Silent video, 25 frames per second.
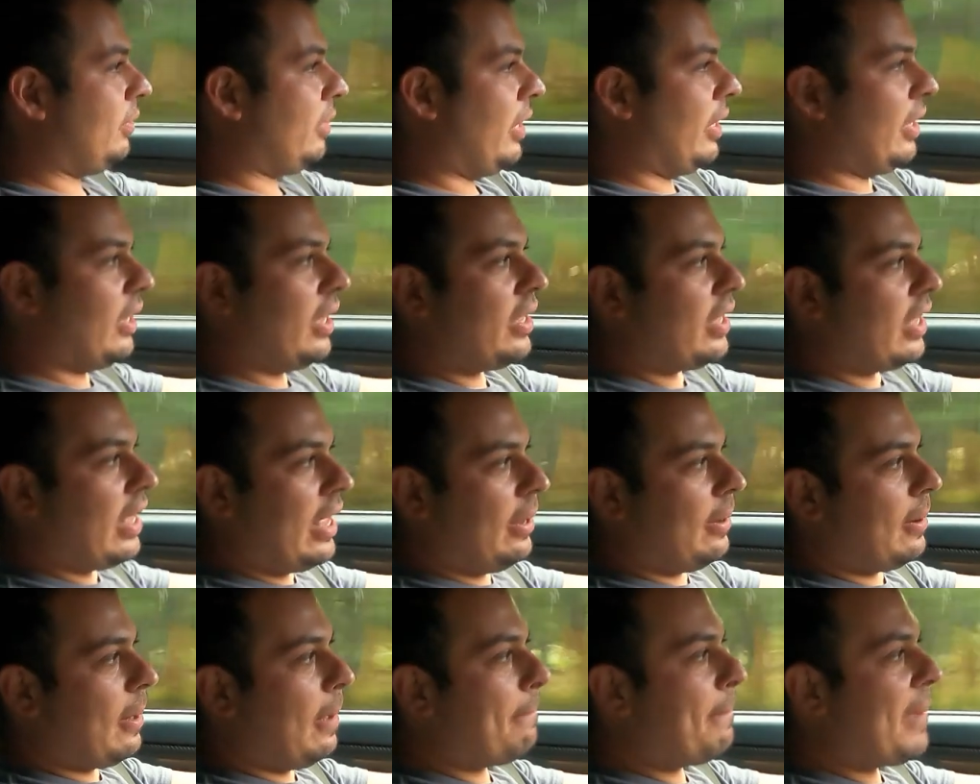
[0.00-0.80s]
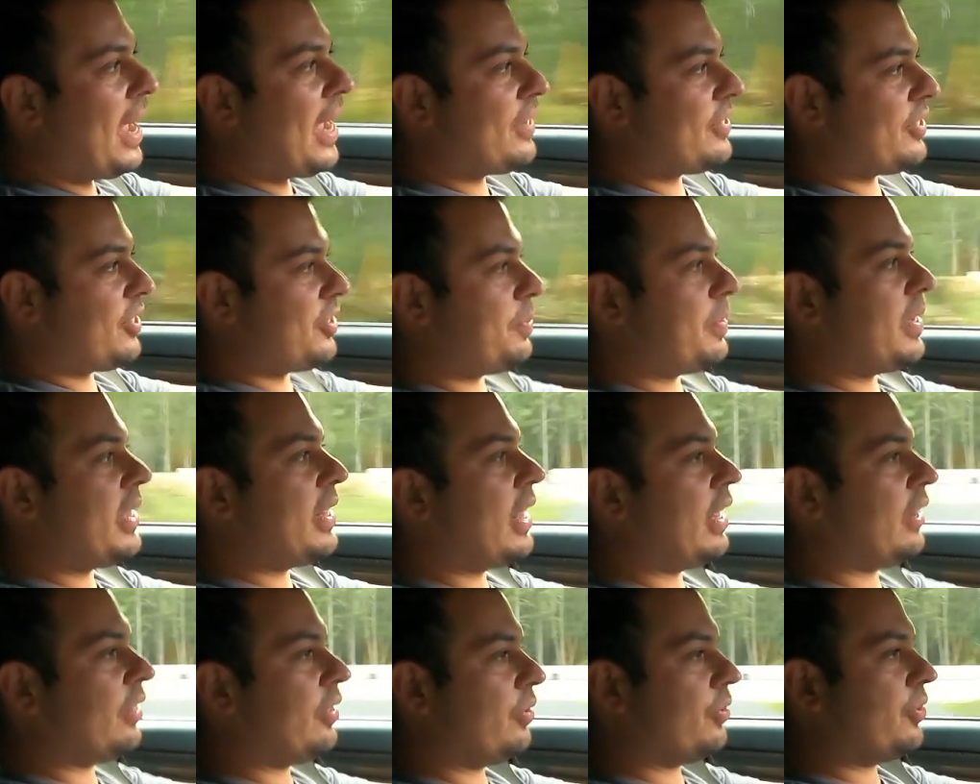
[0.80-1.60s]
it amazes me
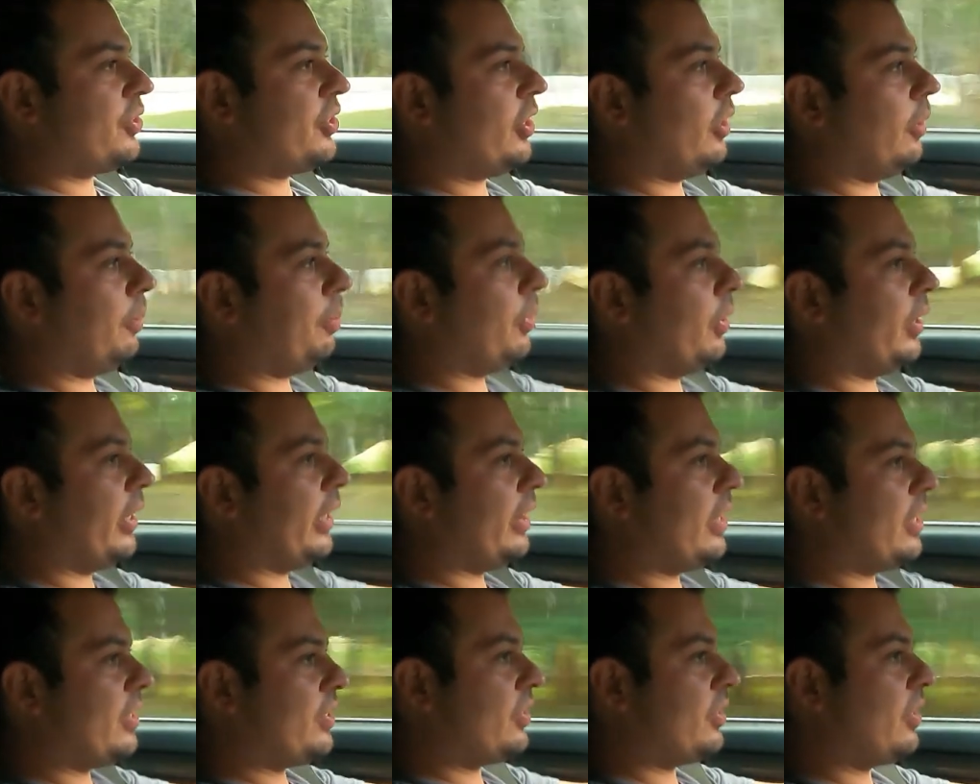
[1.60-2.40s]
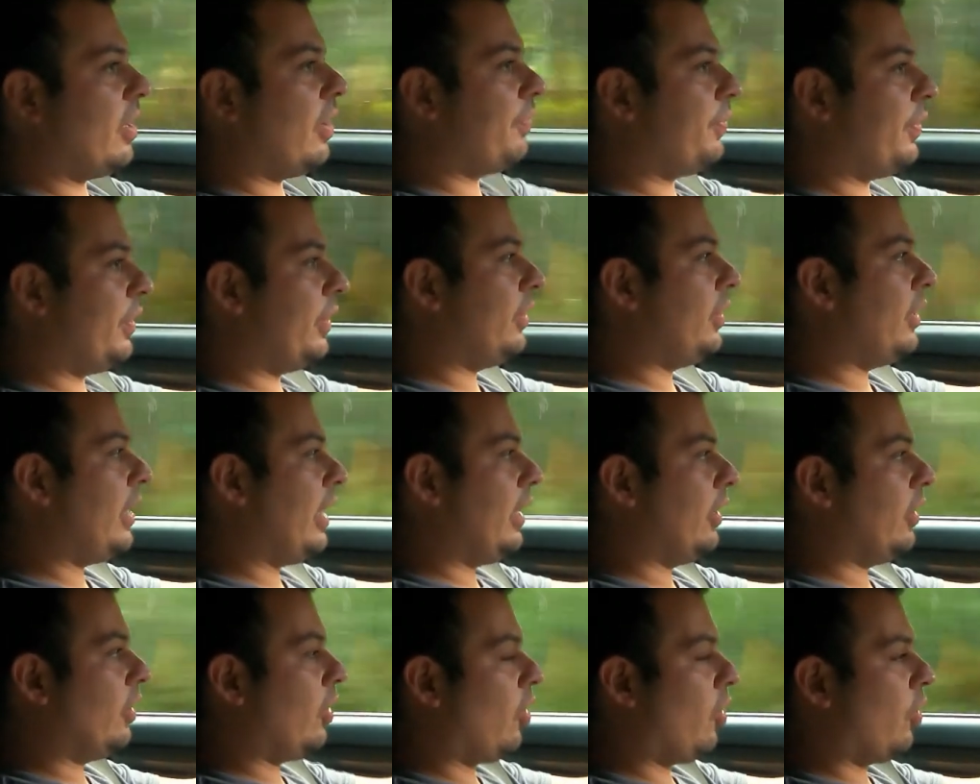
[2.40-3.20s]
that they're still putting this stuff
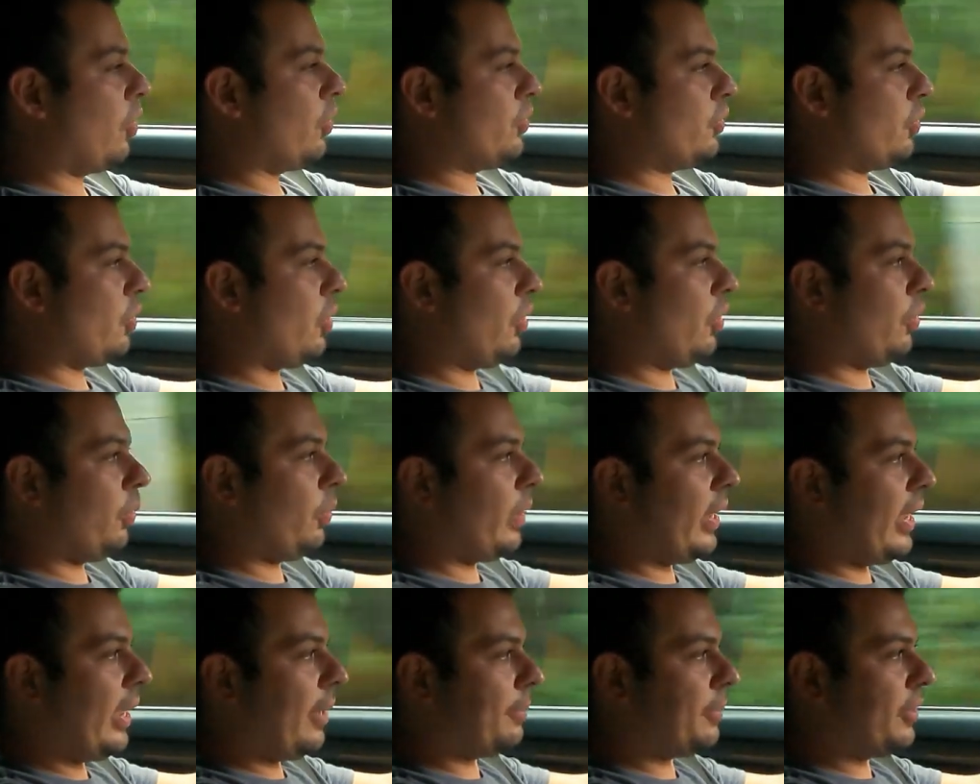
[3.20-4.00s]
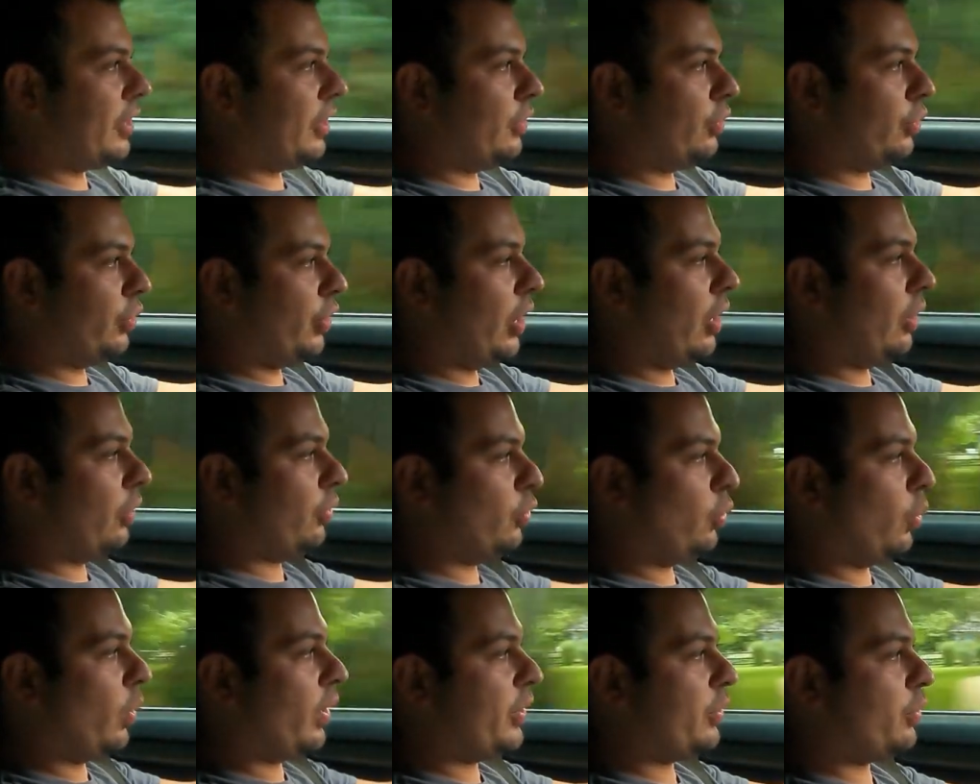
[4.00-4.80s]
in cars all the way up to, you know,
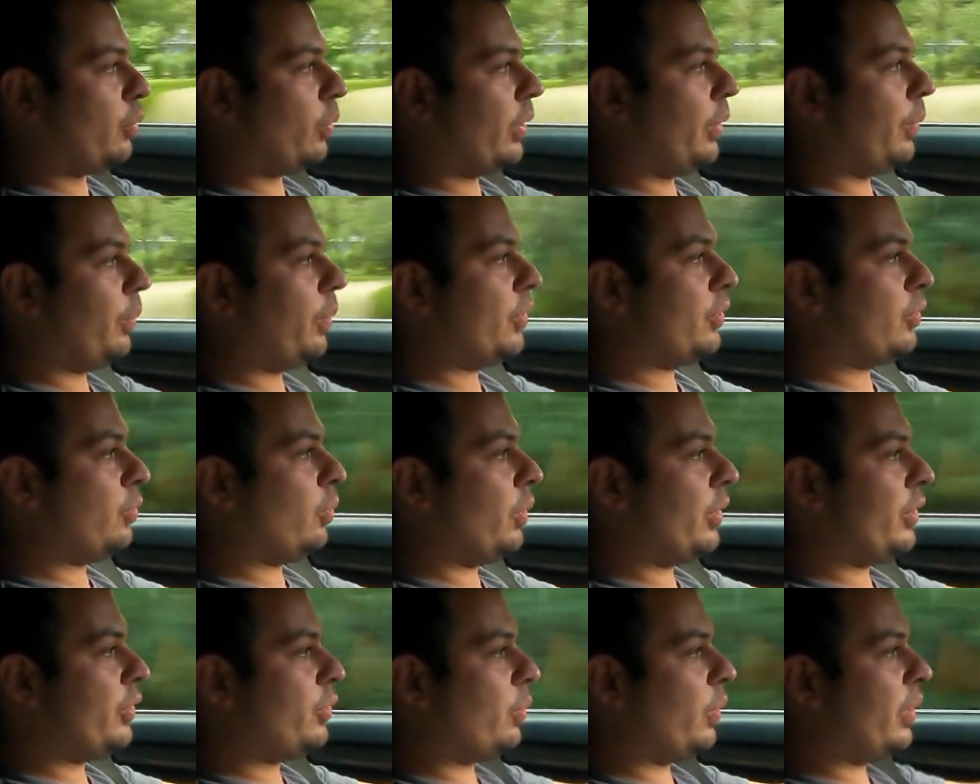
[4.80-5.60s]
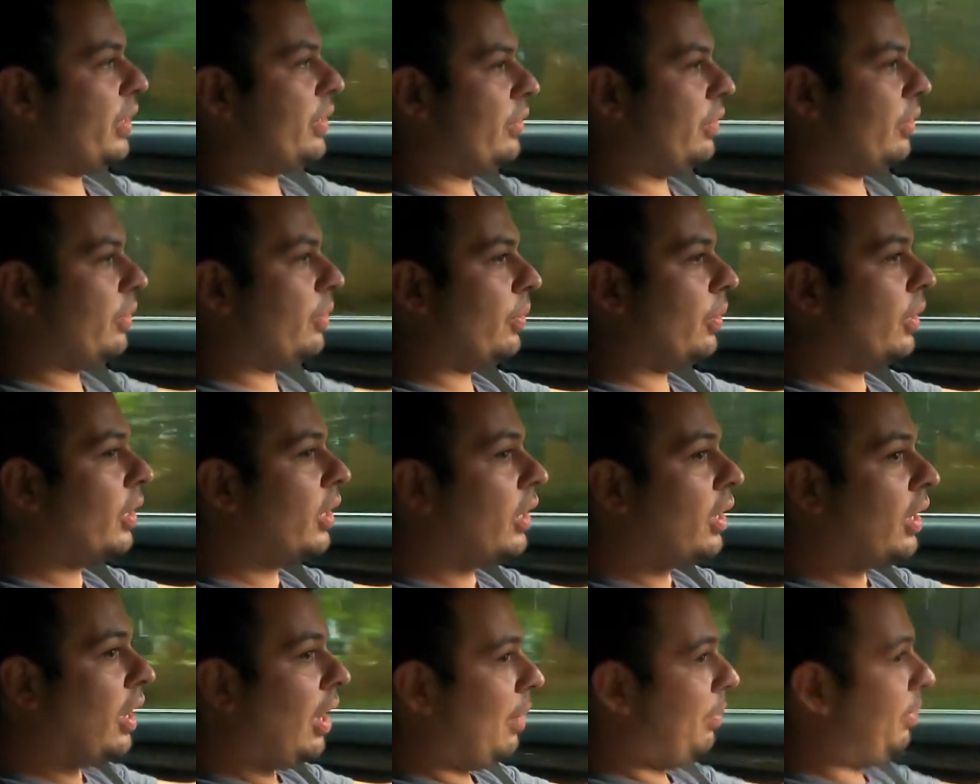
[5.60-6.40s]
2021,
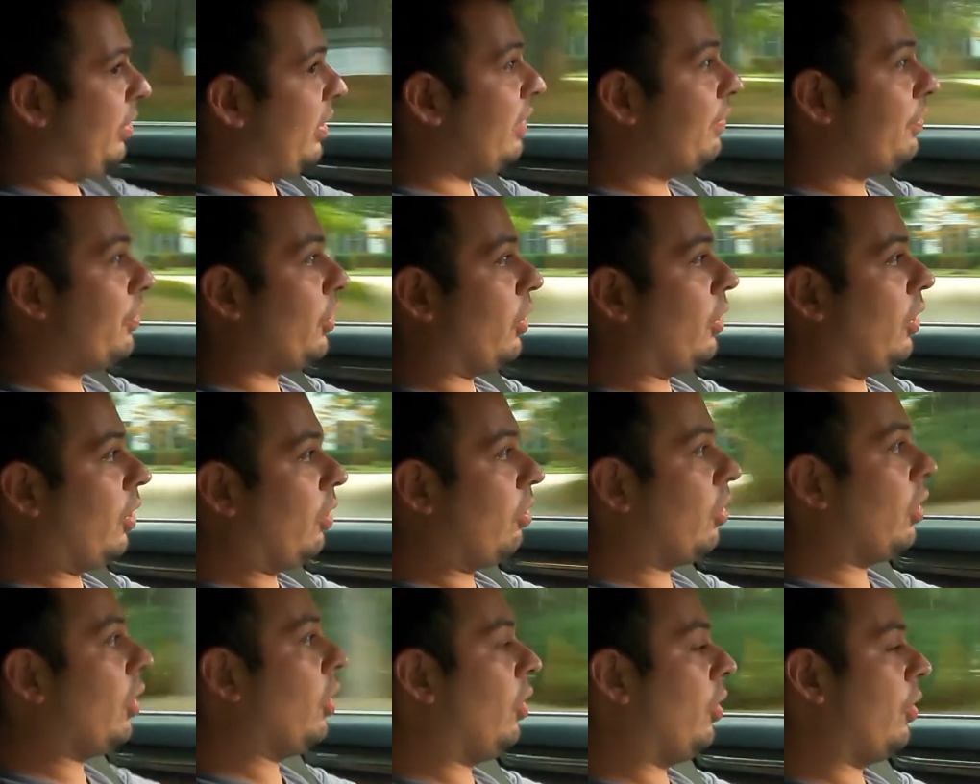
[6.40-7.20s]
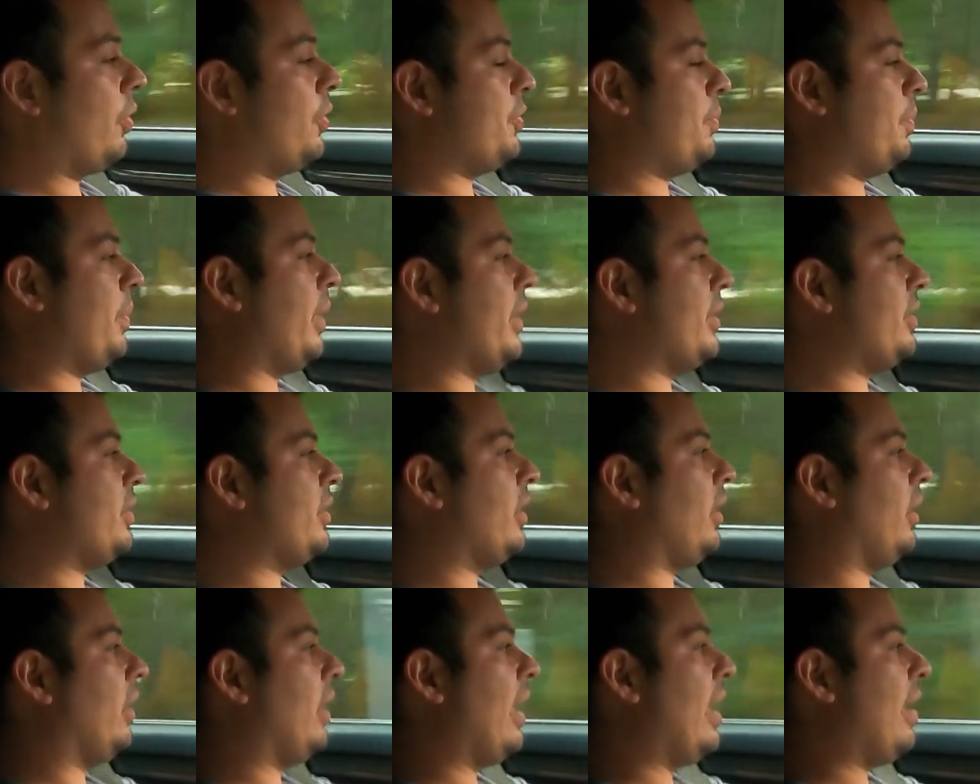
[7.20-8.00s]
2022. I believe their current cars might
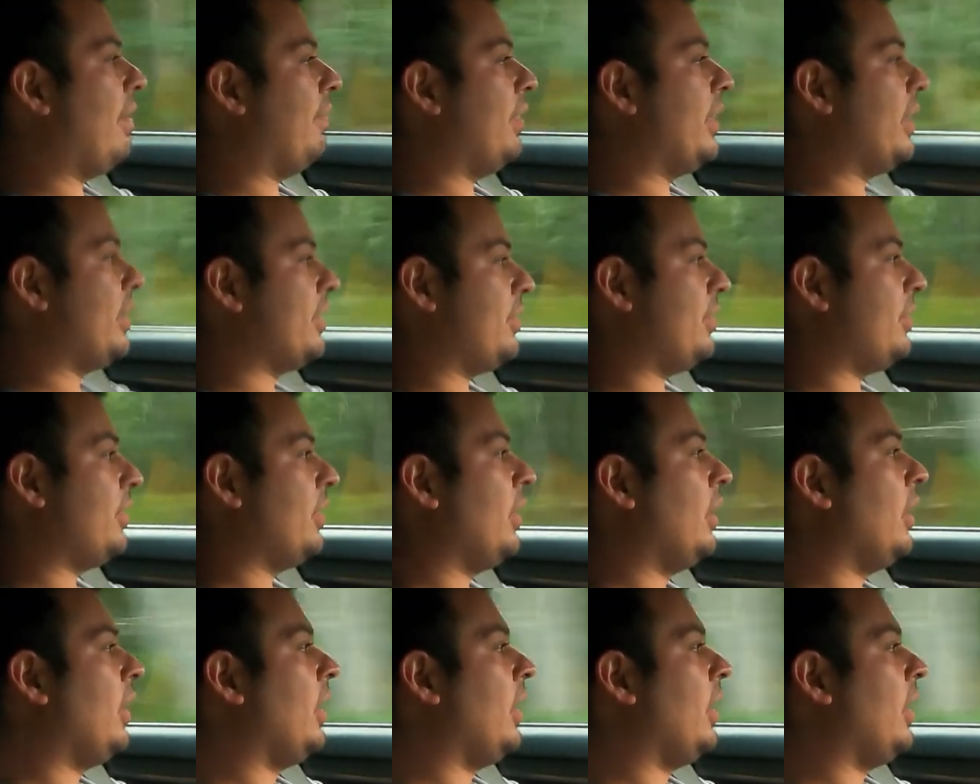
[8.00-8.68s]
still have this.